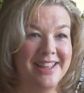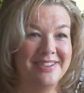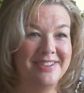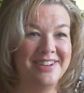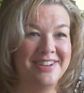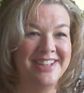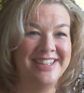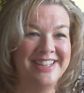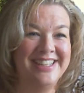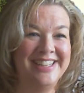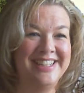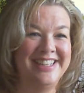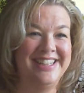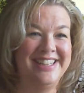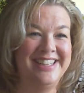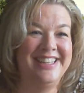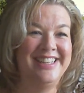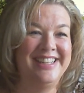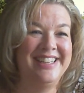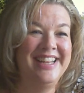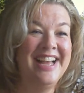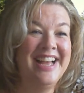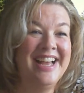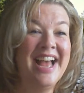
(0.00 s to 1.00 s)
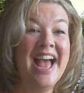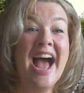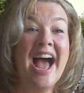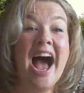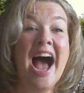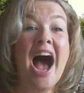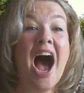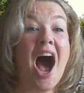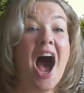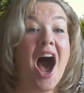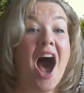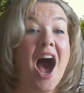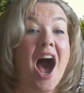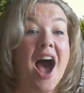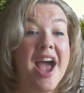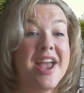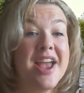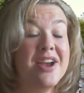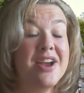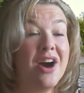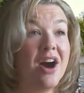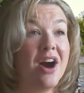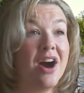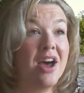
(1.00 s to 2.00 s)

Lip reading: level. I